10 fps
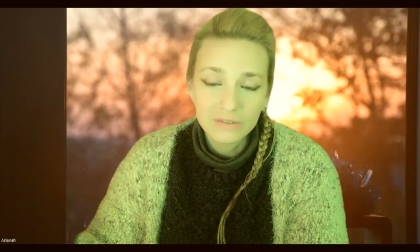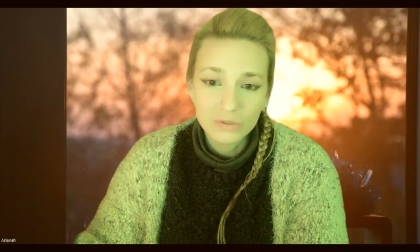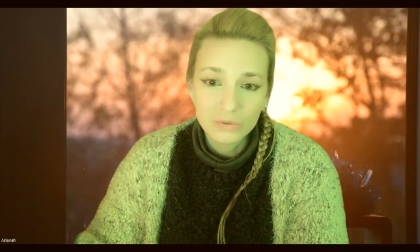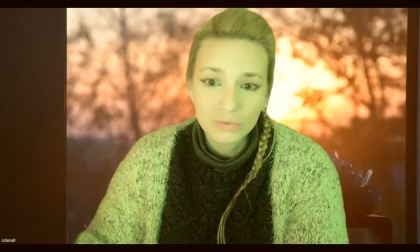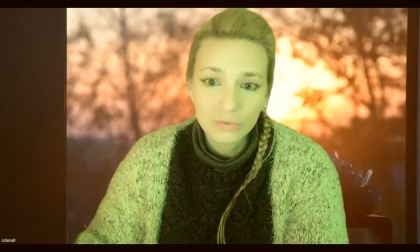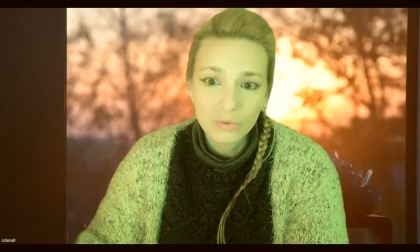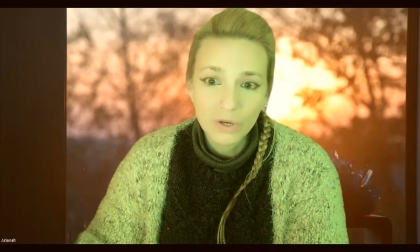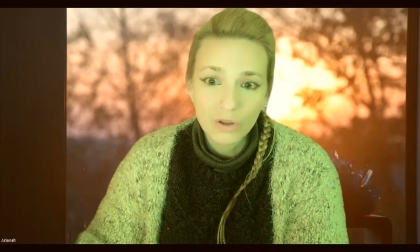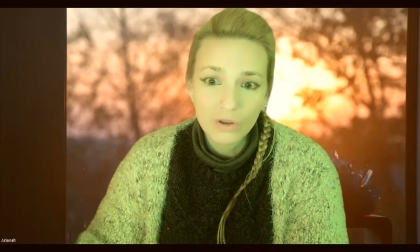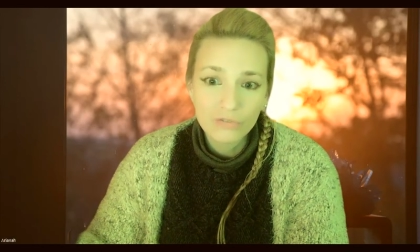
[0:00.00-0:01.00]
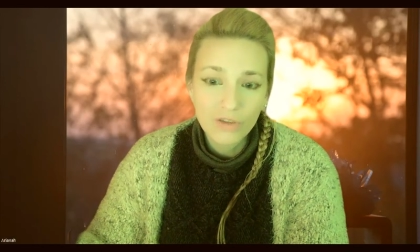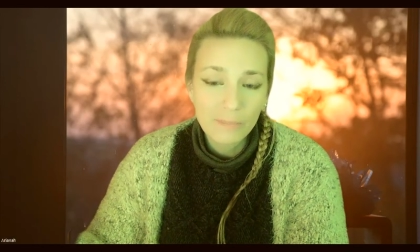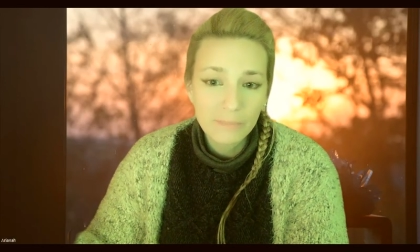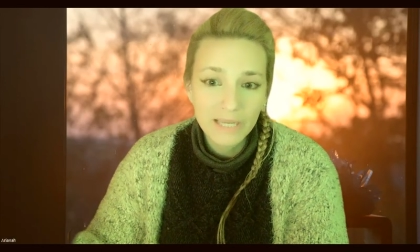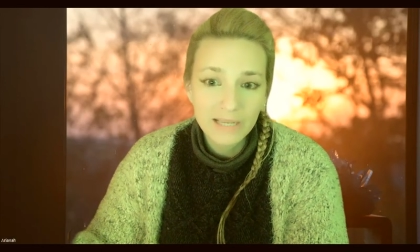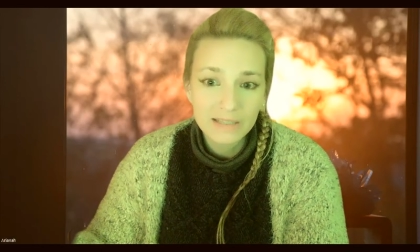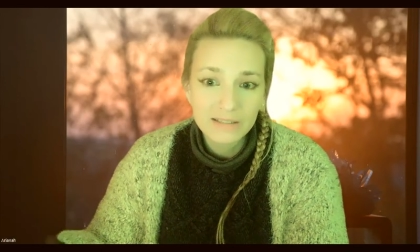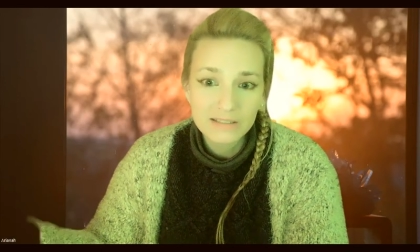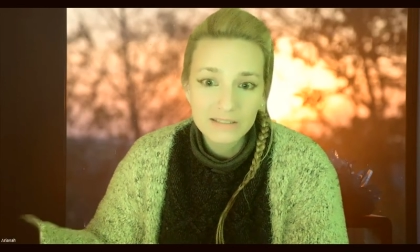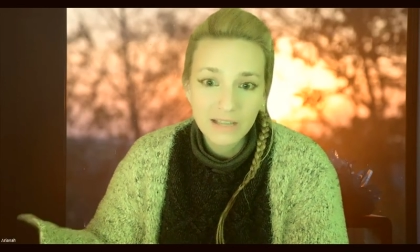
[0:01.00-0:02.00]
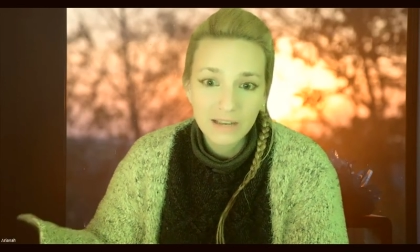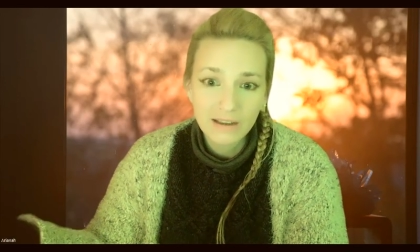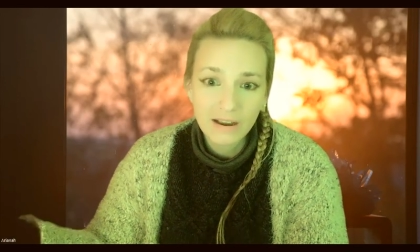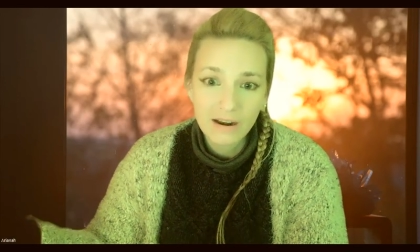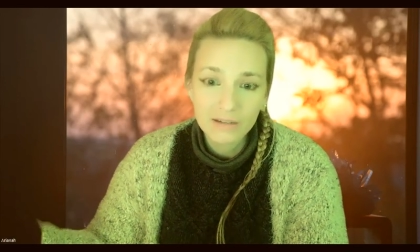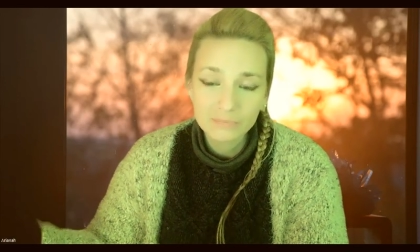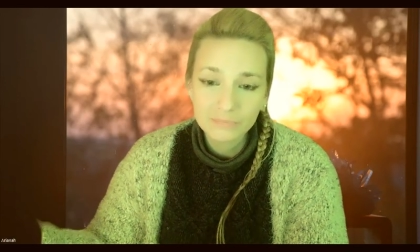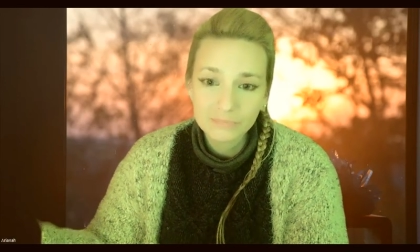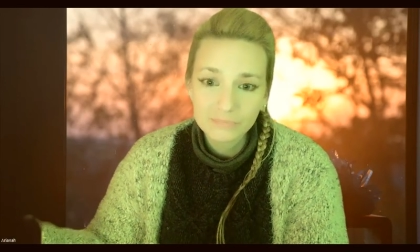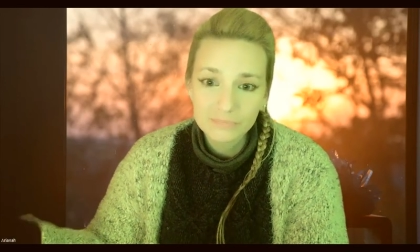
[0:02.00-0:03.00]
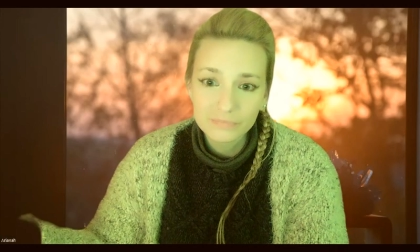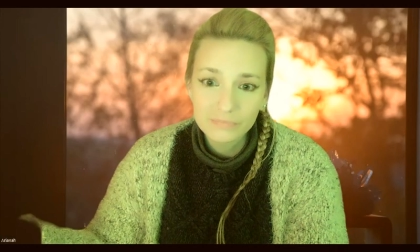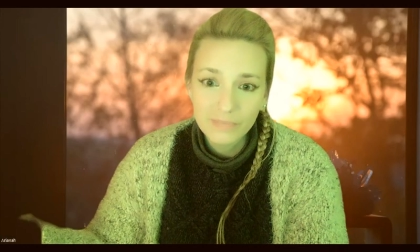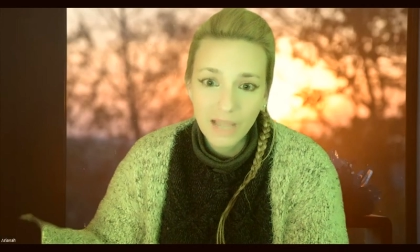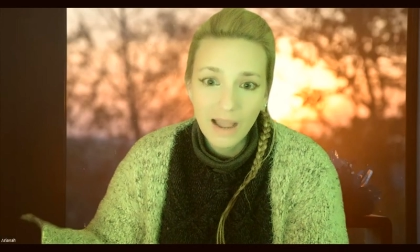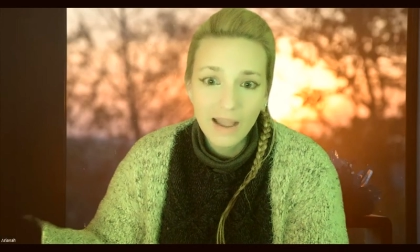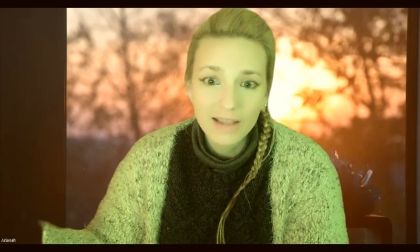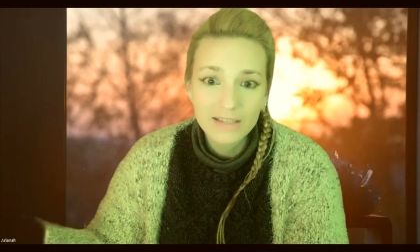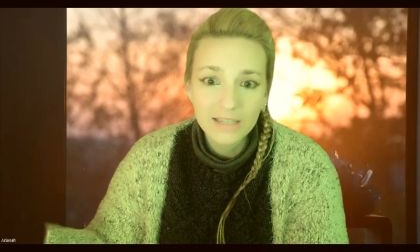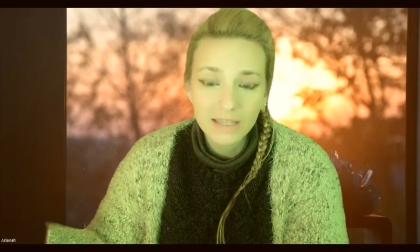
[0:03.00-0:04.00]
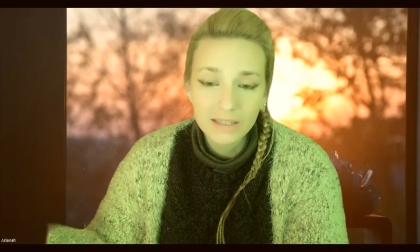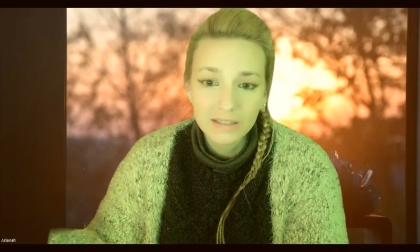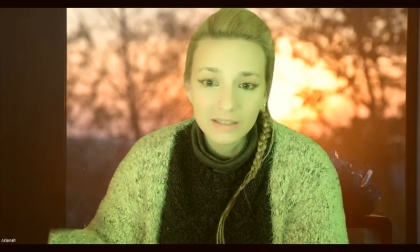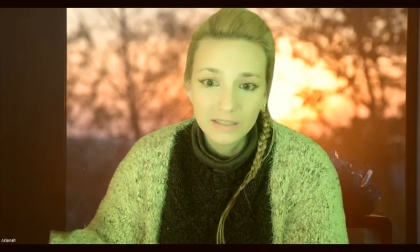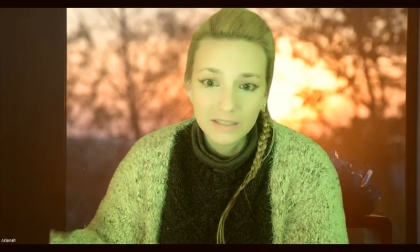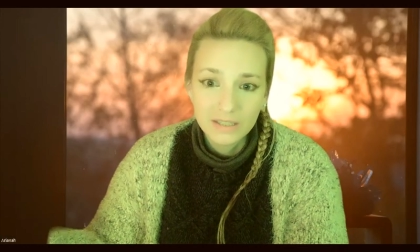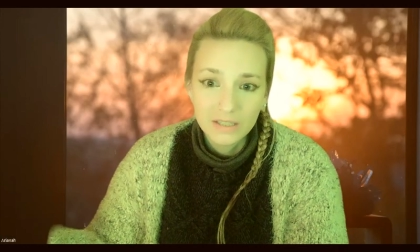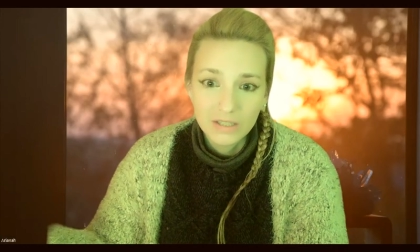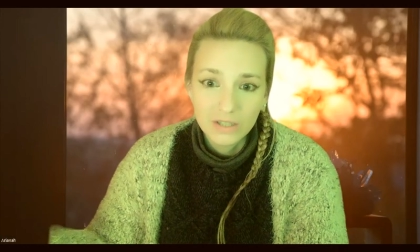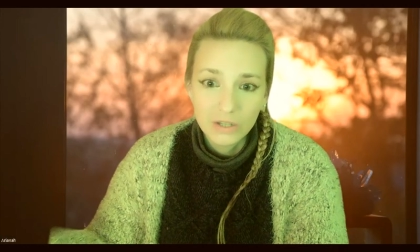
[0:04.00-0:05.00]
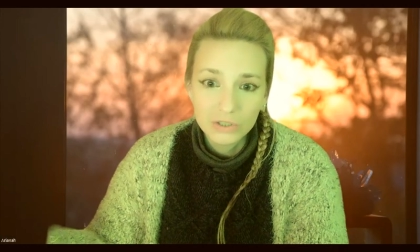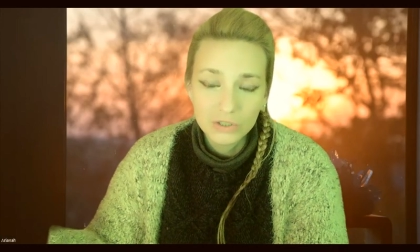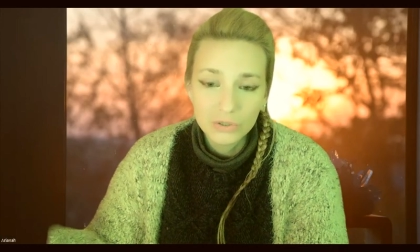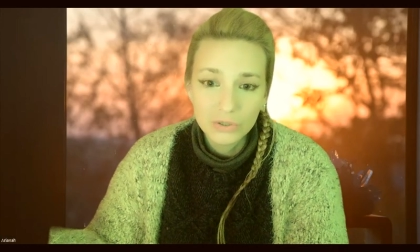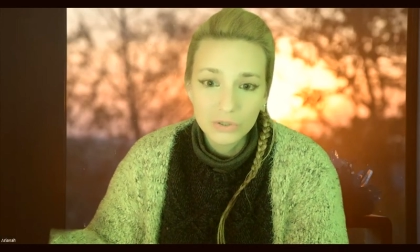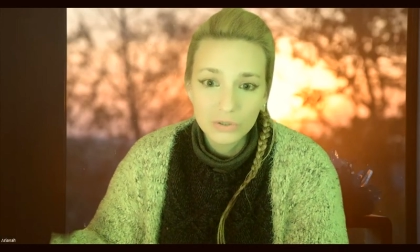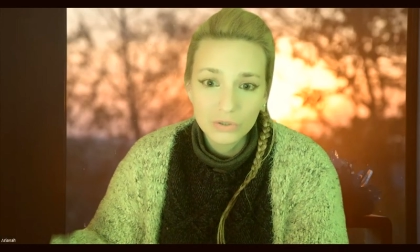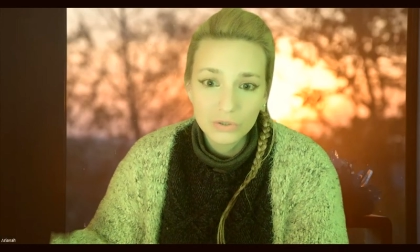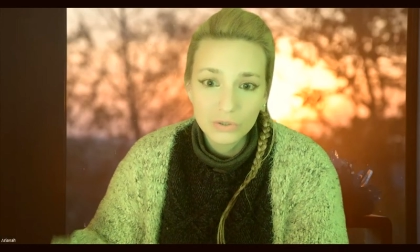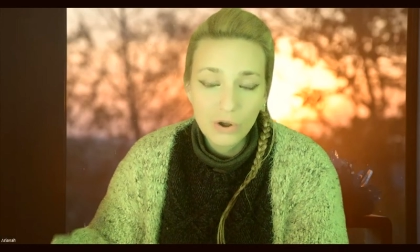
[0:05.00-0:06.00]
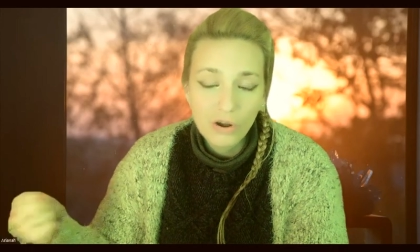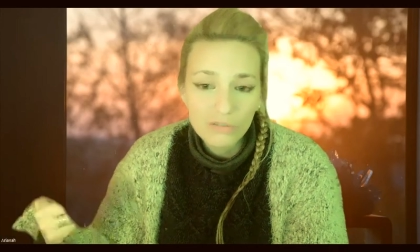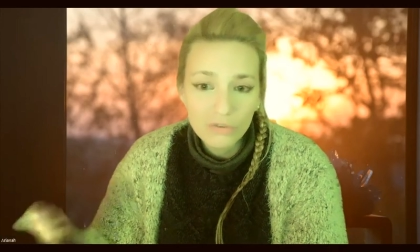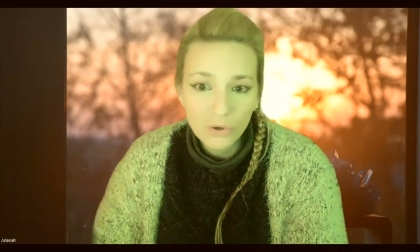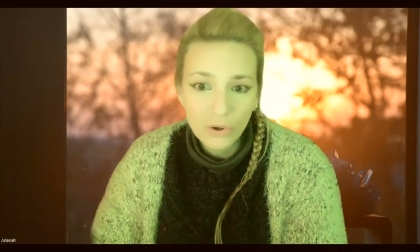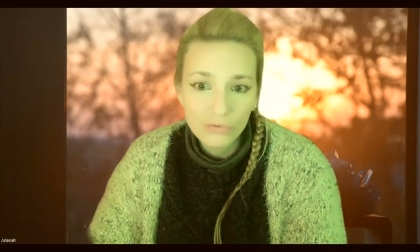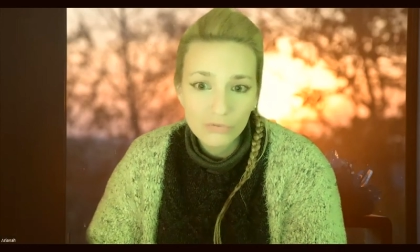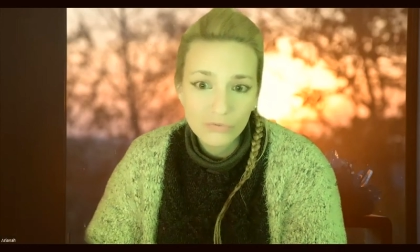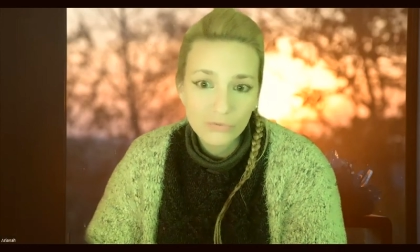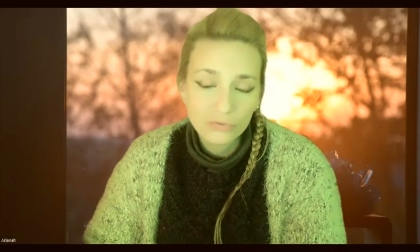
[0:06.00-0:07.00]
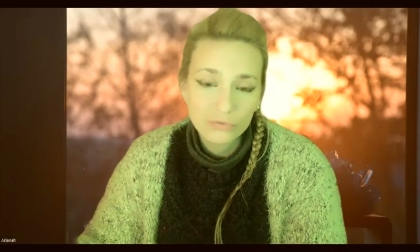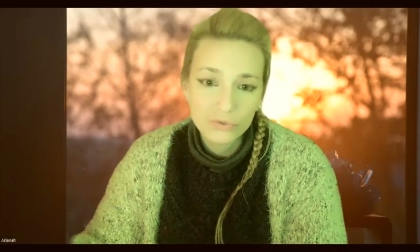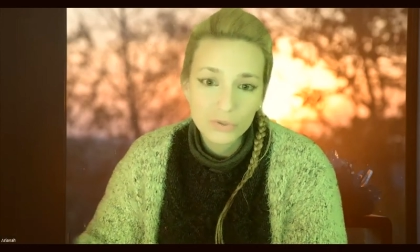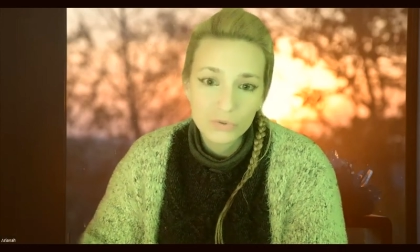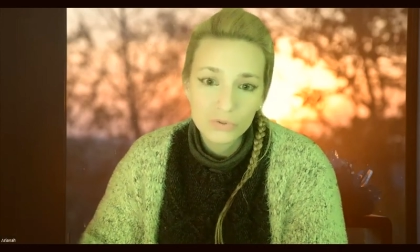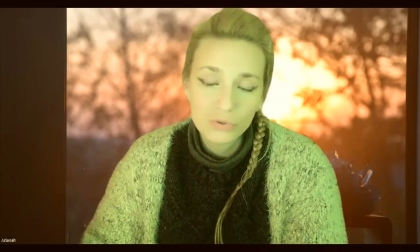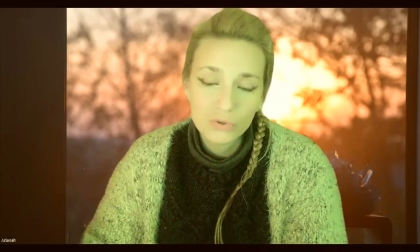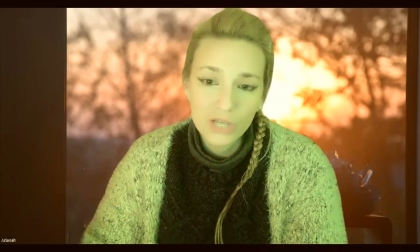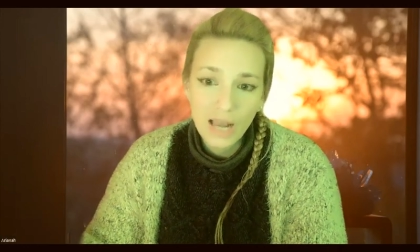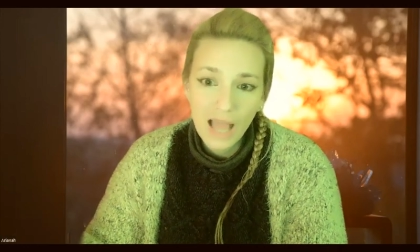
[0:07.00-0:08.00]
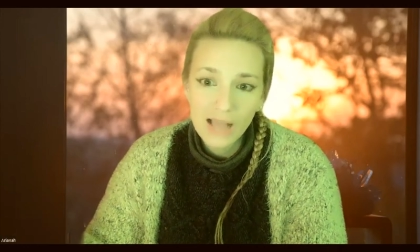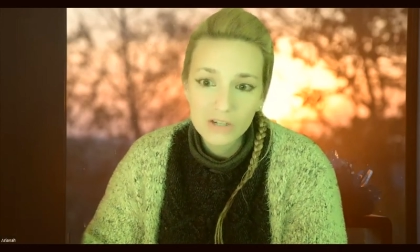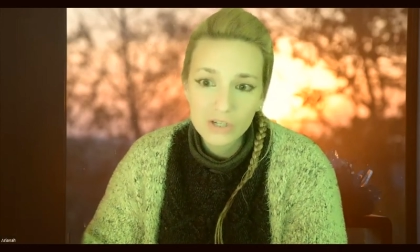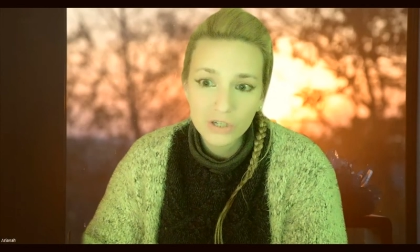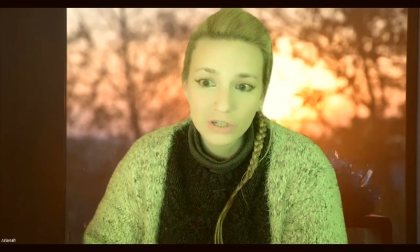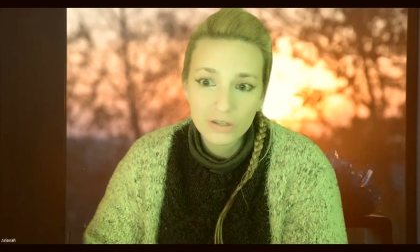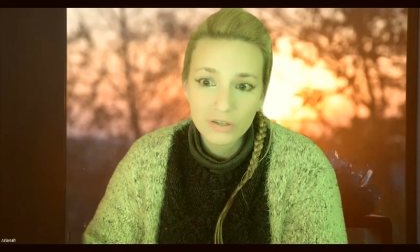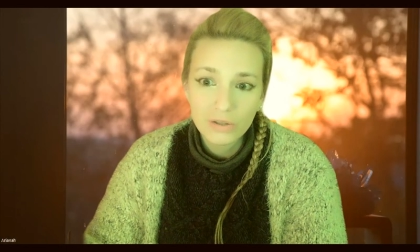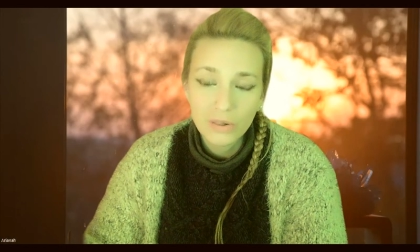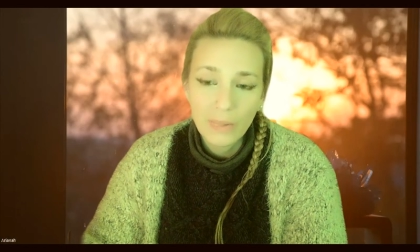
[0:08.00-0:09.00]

you know, a lot of campaigns that are hiding under the cover of, you know, social action,